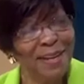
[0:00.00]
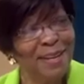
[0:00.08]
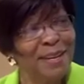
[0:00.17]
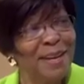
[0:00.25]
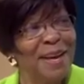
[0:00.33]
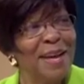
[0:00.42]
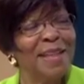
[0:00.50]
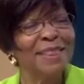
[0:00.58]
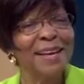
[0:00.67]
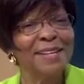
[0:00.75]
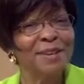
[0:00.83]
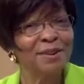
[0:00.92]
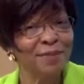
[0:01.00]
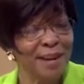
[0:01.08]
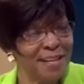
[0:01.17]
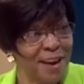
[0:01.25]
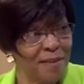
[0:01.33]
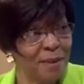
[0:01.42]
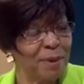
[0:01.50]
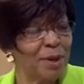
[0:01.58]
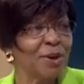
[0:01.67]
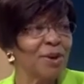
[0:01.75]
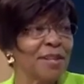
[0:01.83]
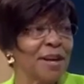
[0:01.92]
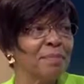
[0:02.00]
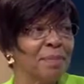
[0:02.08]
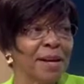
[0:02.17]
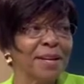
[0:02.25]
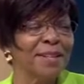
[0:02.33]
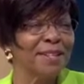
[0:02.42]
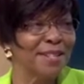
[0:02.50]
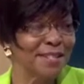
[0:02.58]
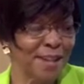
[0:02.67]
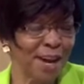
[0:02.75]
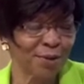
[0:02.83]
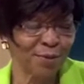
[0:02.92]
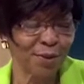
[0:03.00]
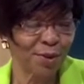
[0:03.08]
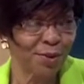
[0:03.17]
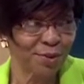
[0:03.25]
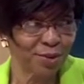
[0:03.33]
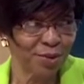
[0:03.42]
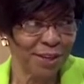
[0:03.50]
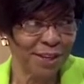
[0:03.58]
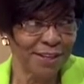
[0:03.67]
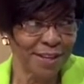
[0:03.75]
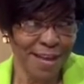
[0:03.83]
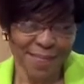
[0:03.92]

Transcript: thing, that's a great time for them to learn that money does not grow on trees.